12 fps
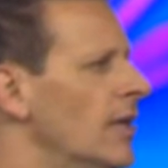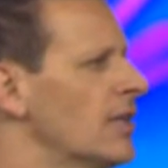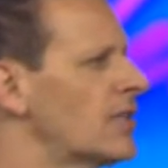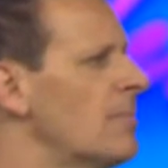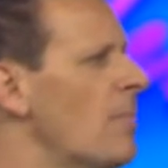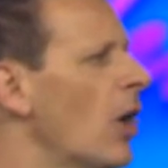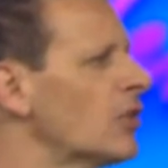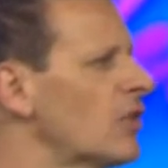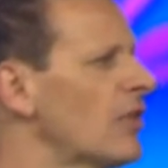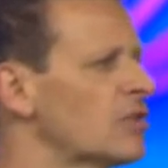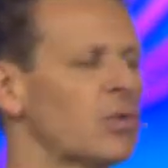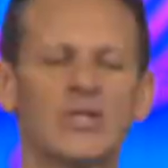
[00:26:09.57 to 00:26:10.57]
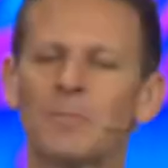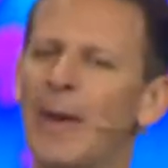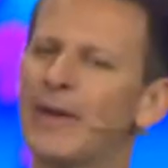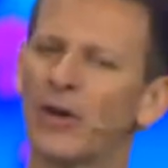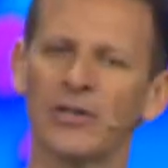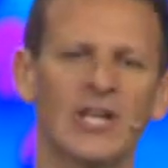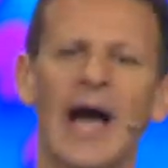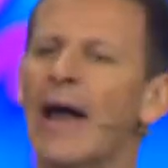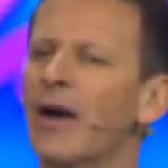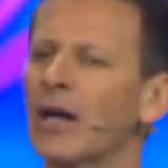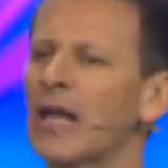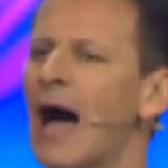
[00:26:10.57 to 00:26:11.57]
See, most of us will spend our
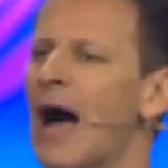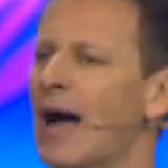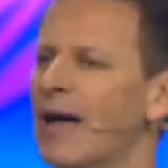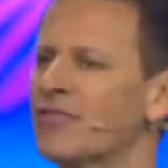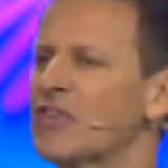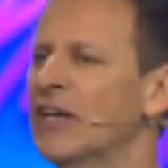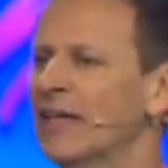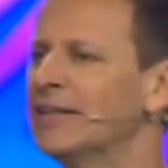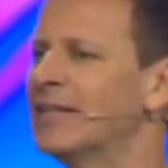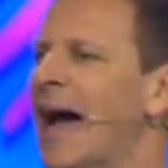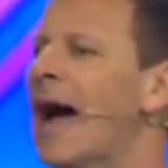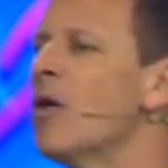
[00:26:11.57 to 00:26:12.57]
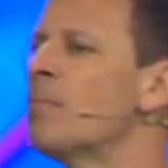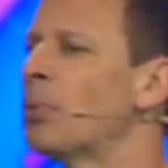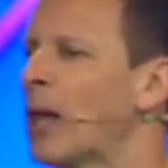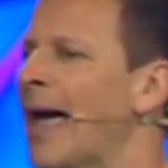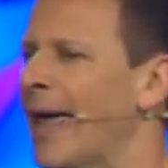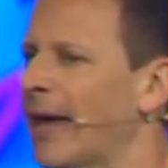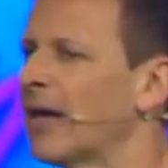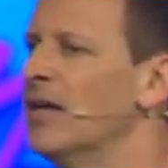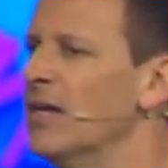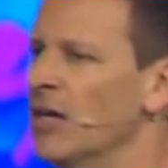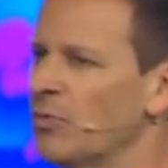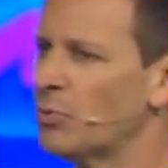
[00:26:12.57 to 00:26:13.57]
entire lives downplaying,
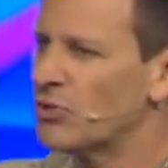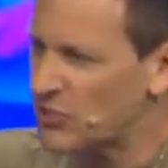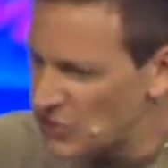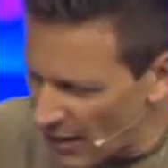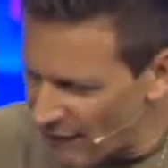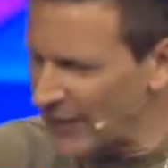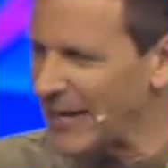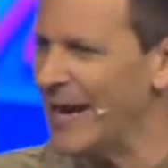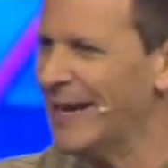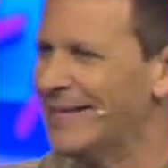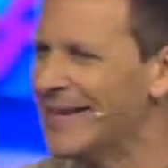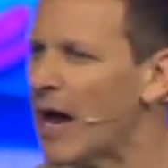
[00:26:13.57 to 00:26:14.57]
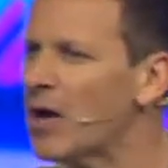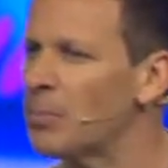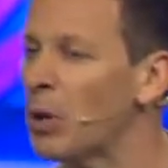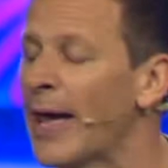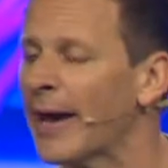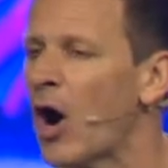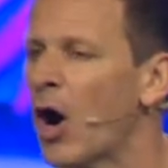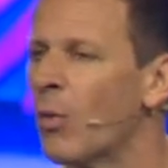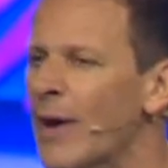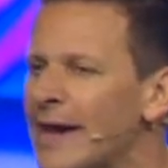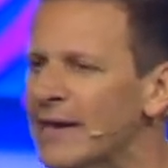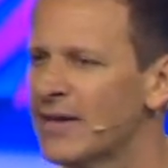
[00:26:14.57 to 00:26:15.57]
suffocating, downplaying our
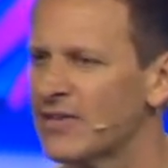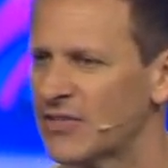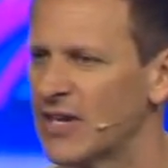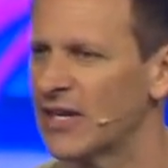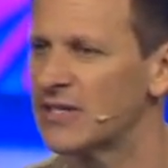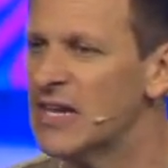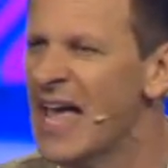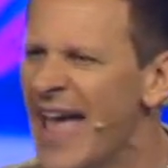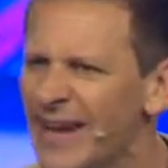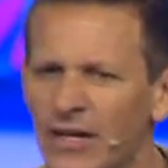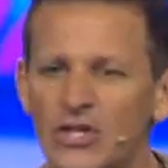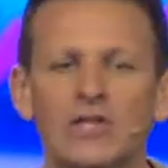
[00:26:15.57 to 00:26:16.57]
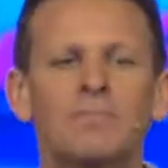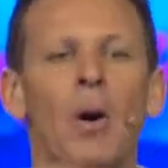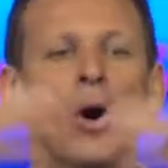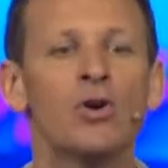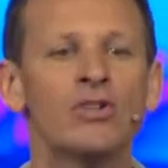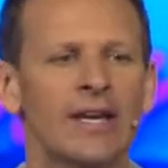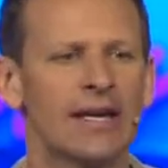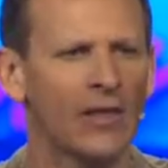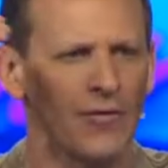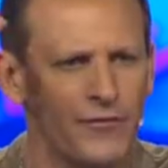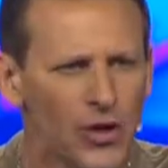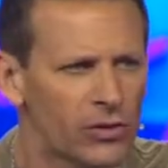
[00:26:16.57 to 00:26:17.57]
weaknesses and exposing
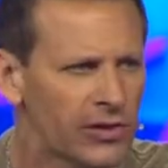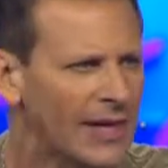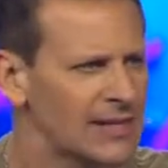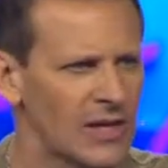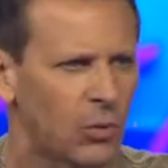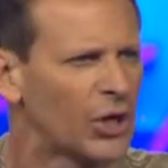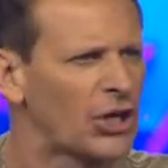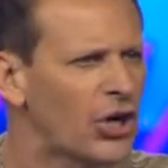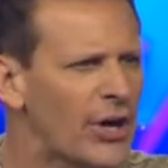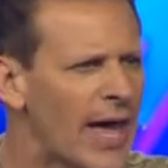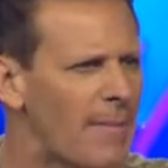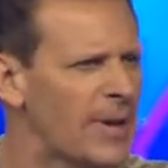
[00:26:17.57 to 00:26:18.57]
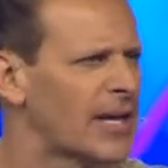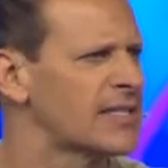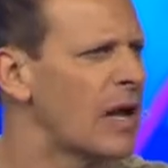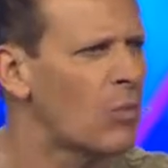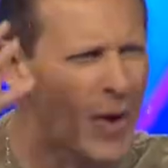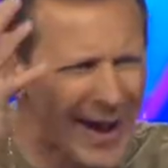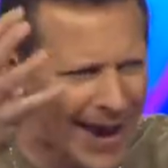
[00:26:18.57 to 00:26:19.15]
the few things that we're good at because I want